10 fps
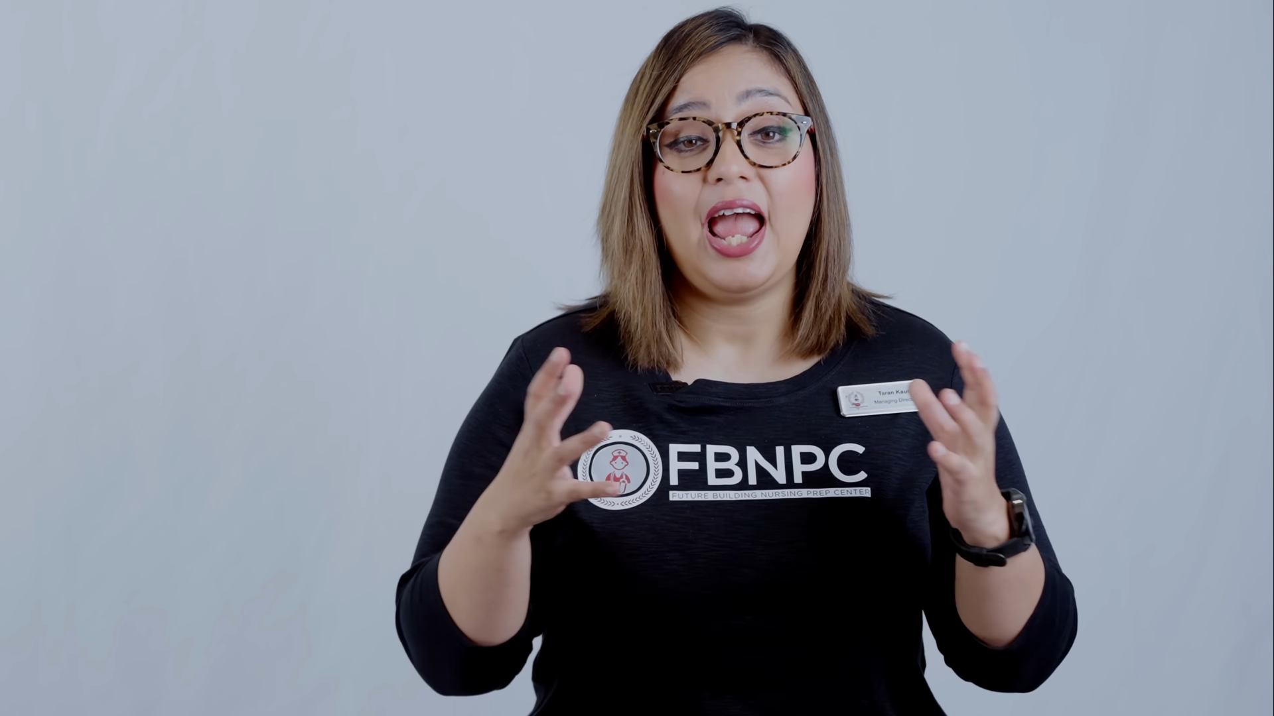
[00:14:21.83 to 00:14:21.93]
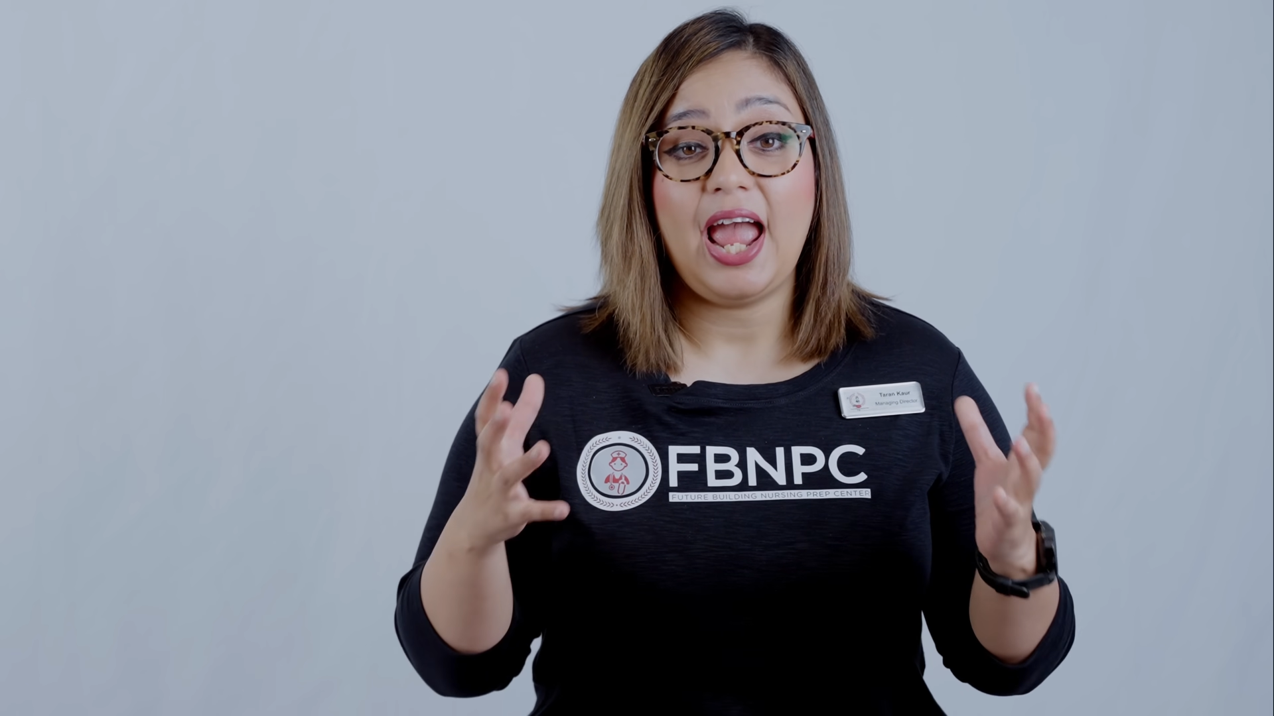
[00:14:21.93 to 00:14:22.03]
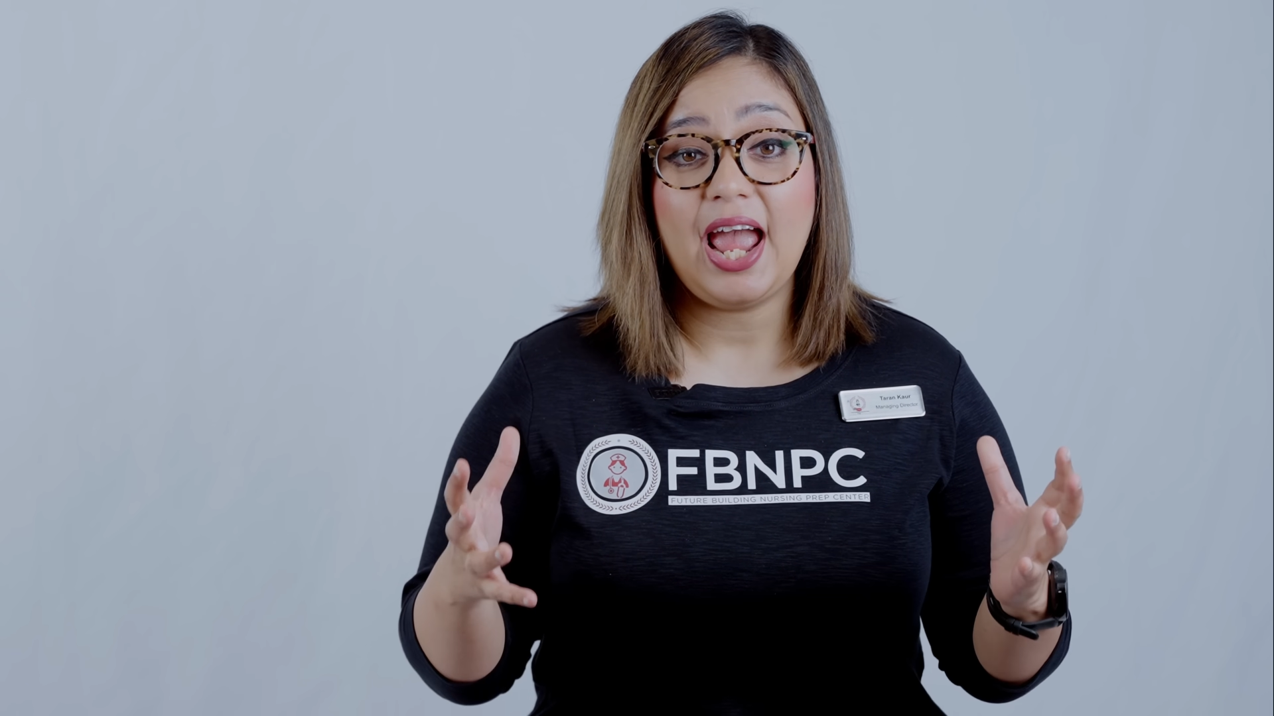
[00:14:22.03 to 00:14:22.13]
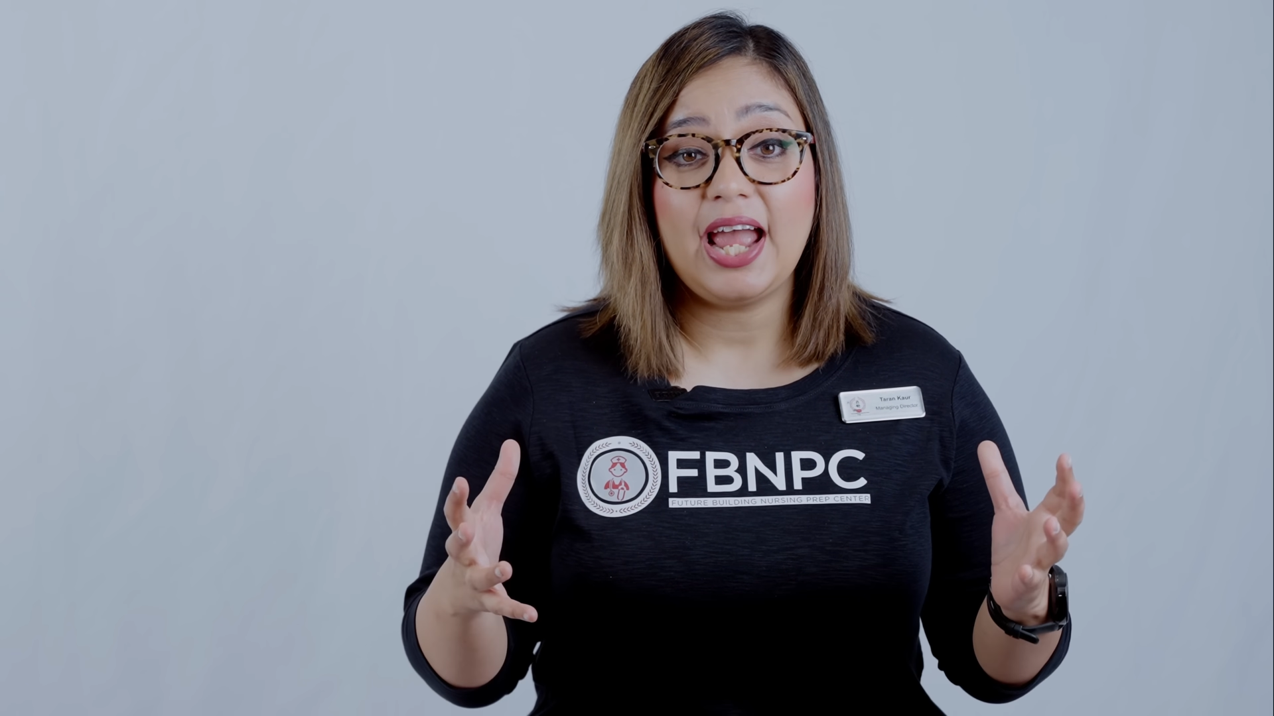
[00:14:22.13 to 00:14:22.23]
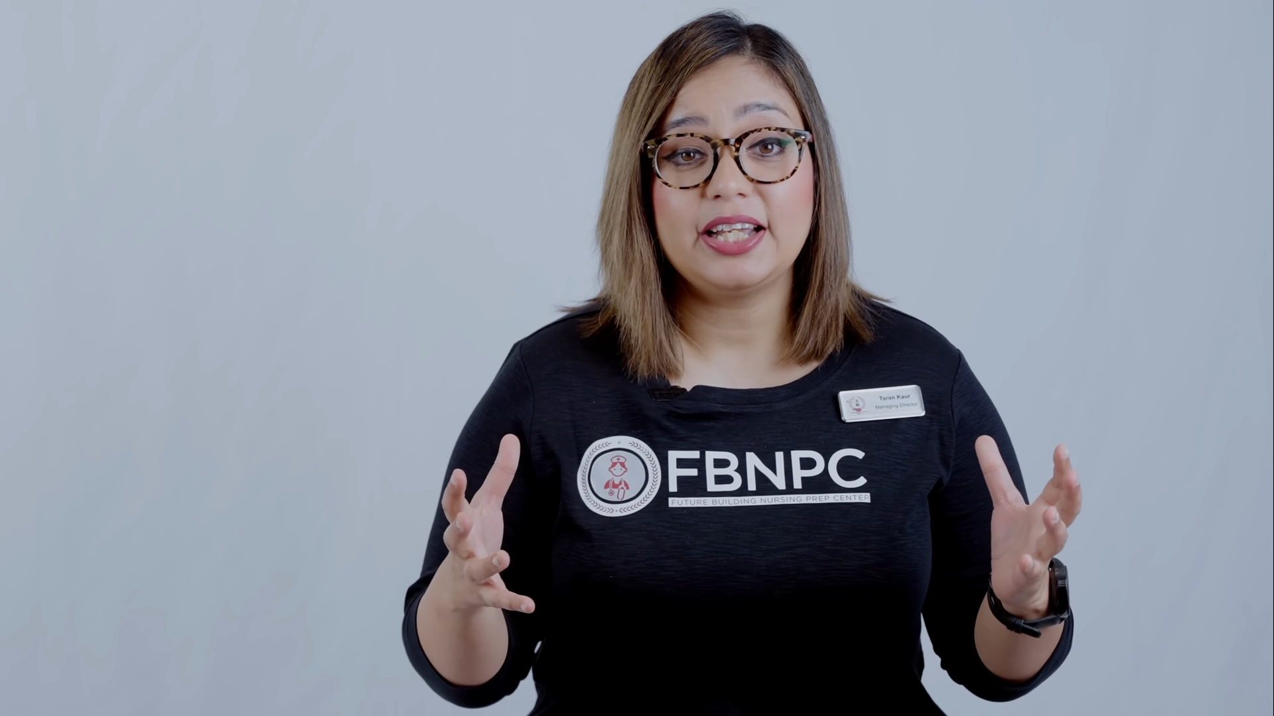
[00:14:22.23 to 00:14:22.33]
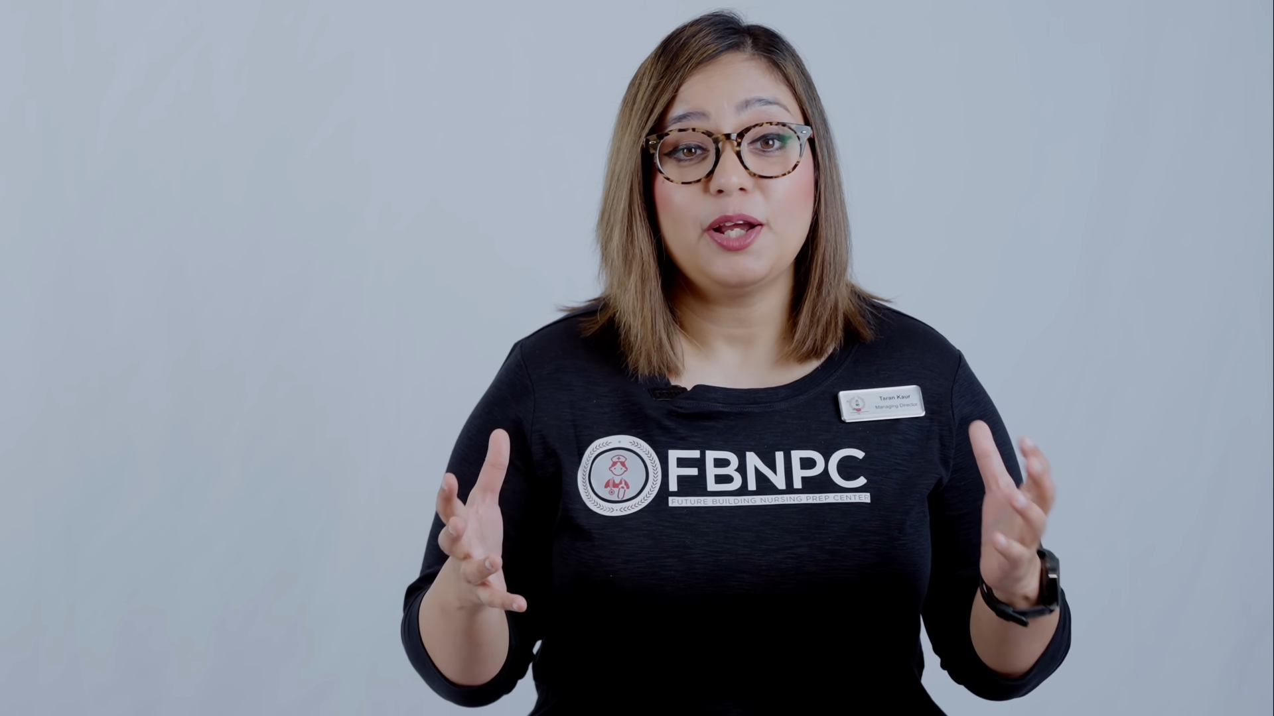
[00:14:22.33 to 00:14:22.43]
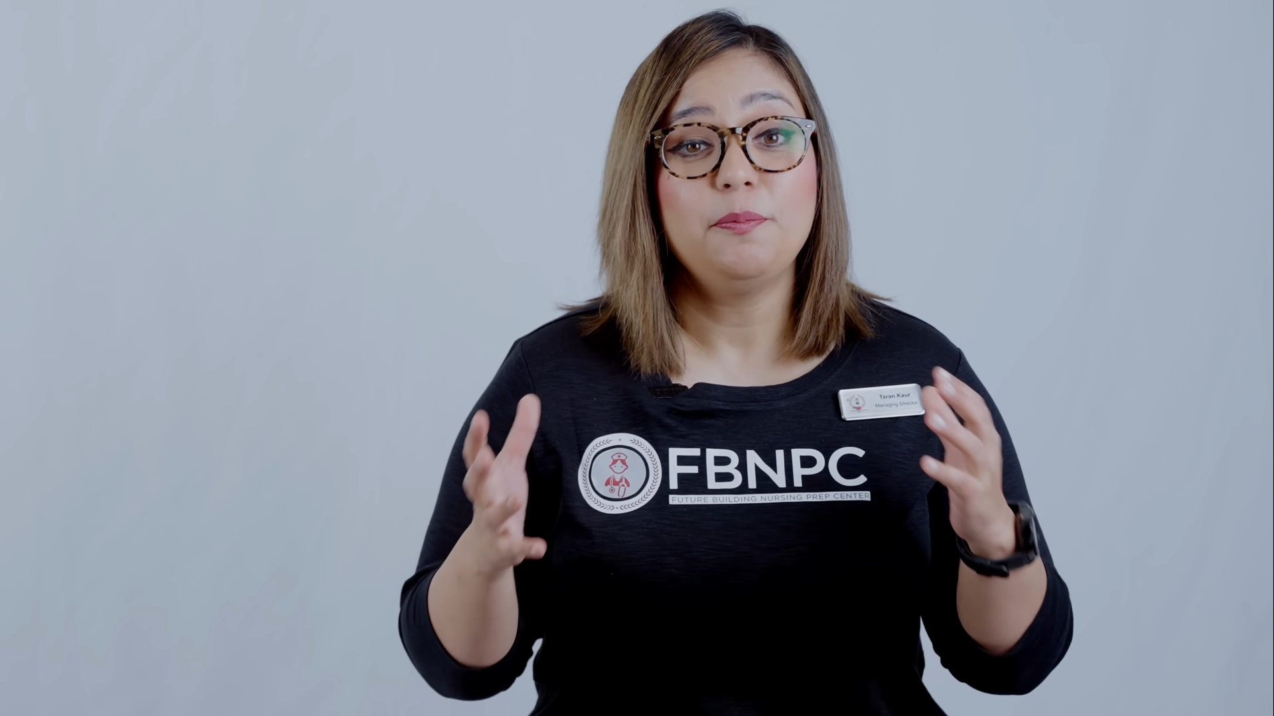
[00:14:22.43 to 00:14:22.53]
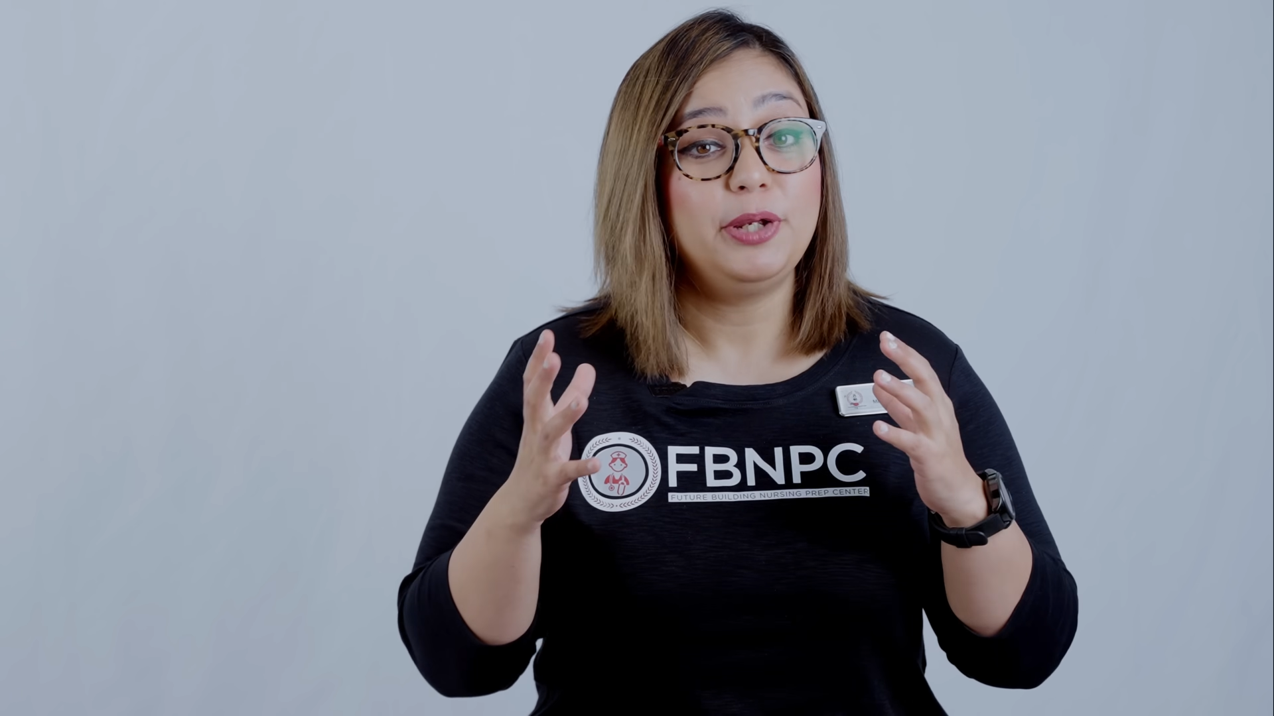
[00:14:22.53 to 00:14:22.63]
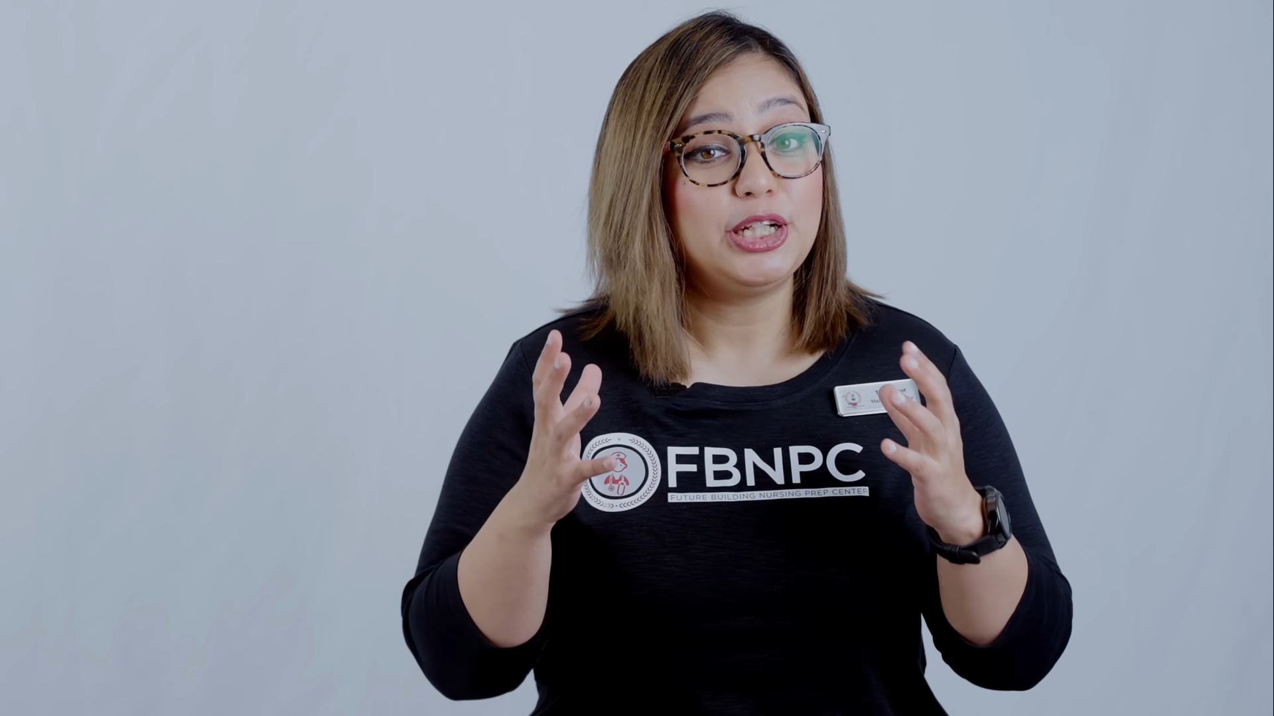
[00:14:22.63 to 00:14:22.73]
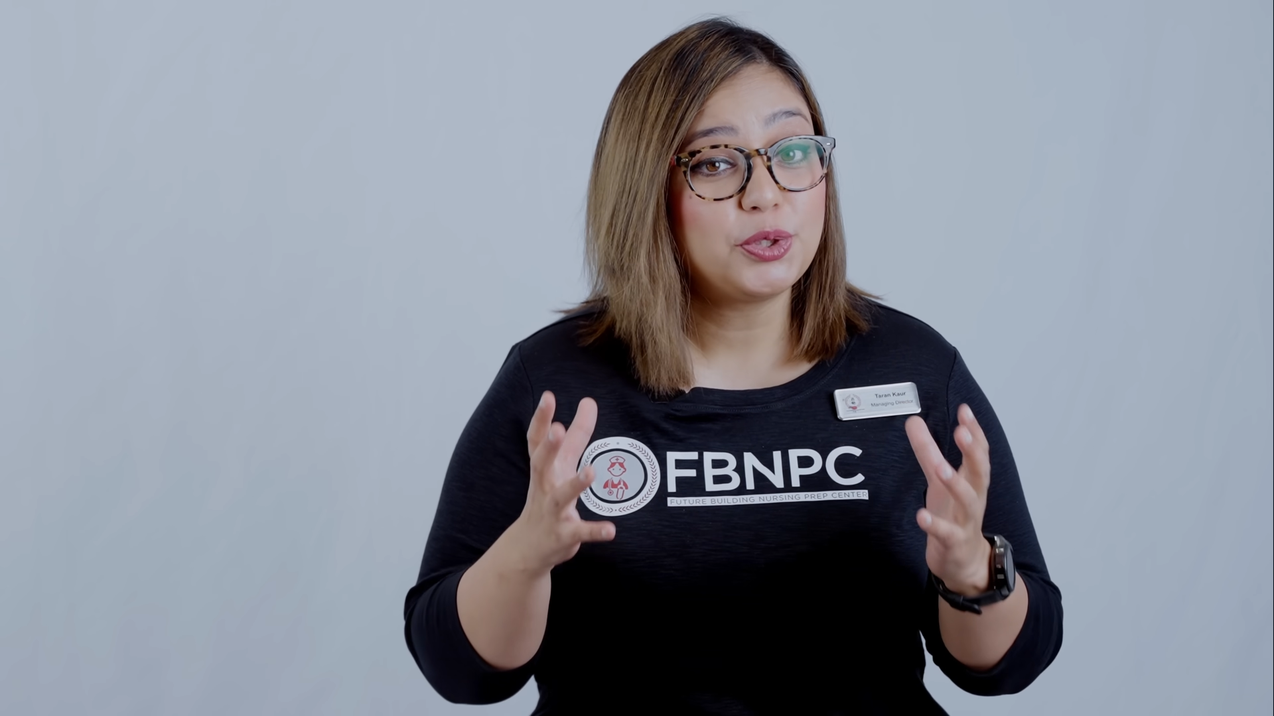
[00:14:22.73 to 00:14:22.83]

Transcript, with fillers: and make